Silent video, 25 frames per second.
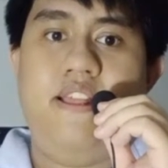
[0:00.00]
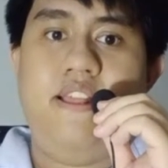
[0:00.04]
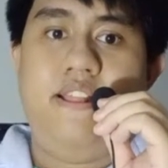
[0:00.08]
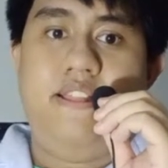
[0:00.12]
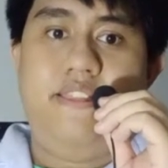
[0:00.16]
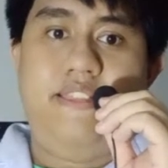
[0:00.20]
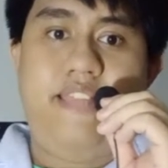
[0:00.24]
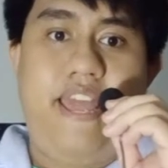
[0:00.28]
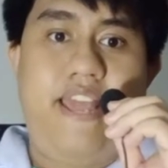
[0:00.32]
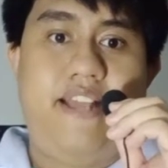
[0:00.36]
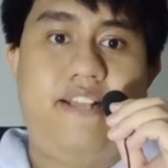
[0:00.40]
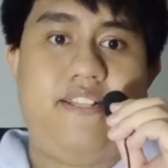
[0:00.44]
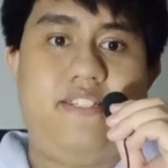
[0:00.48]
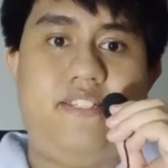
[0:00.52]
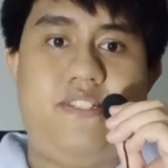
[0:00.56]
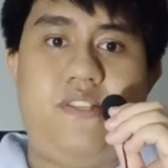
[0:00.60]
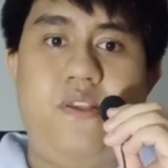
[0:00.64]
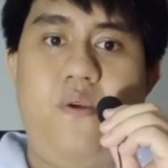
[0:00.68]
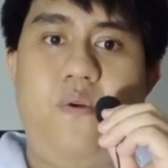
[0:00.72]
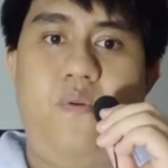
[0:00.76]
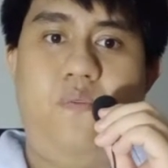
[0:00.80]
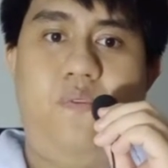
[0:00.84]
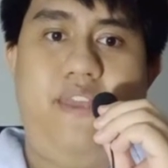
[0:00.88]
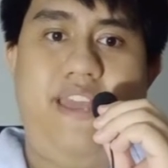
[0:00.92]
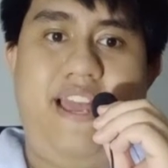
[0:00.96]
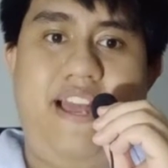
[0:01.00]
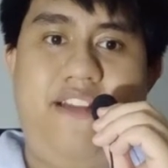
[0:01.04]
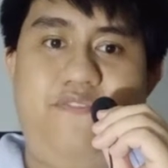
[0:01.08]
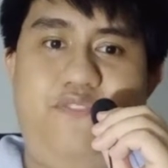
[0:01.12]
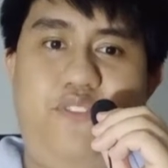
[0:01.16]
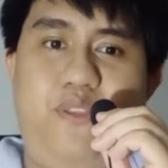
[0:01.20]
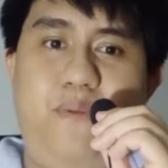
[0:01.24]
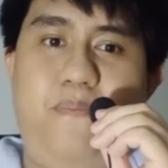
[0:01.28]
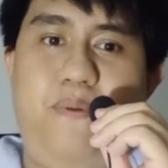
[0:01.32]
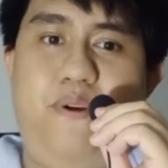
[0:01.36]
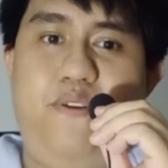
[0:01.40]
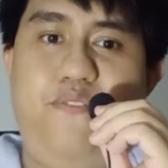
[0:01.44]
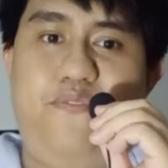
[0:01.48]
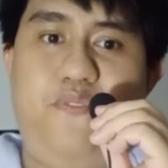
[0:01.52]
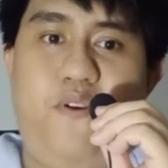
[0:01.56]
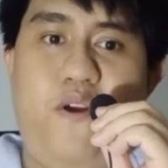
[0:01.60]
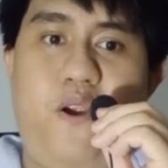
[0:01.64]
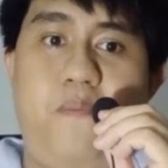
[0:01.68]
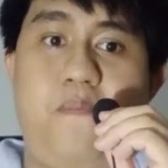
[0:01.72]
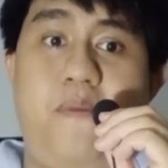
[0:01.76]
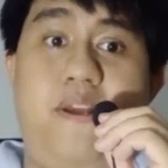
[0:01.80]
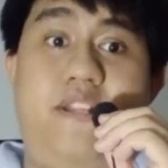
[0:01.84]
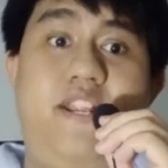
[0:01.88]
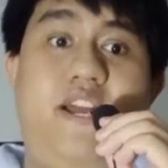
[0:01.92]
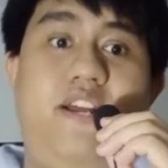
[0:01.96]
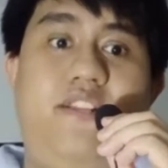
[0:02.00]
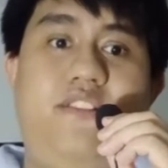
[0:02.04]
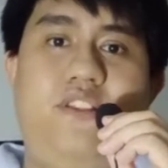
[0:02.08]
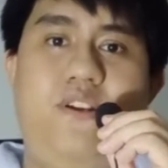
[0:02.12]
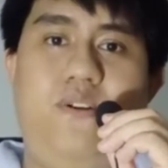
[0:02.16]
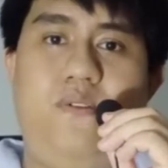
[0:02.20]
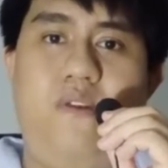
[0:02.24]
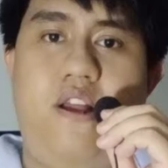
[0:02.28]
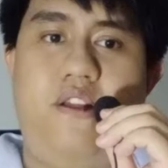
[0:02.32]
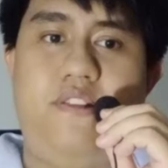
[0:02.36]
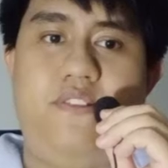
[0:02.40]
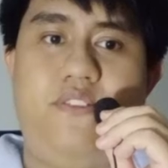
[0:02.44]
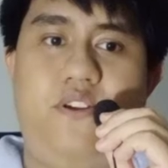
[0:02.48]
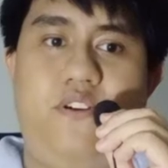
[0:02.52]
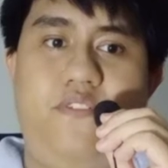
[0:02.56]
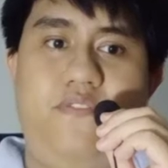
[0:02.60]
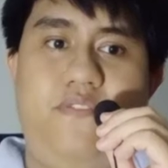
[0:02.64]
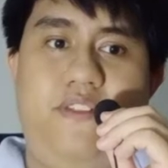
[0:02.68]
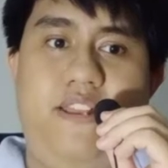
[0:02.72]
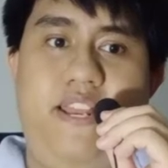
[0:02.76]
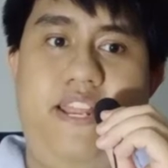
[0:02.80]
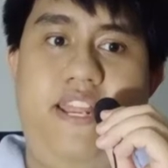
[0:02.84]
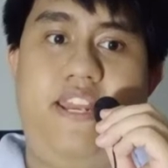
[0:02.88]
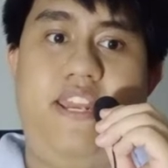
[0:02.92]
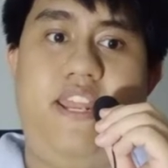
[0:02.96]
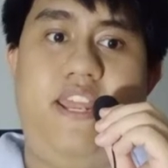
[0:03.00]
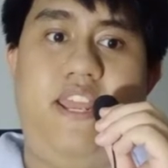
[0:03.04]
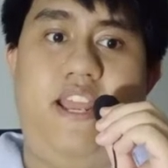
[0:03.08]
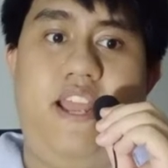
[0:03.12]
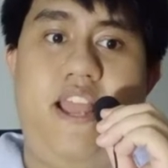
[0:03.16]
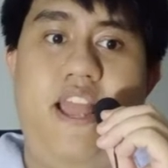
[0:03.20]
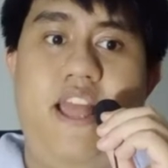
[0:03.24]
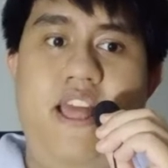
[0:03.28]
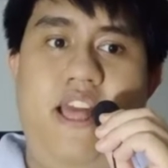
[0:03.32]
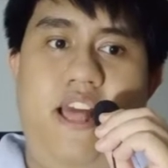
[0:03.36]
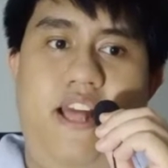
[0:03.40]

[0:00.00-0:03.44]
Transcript: Next, we have to perform another round of cleaning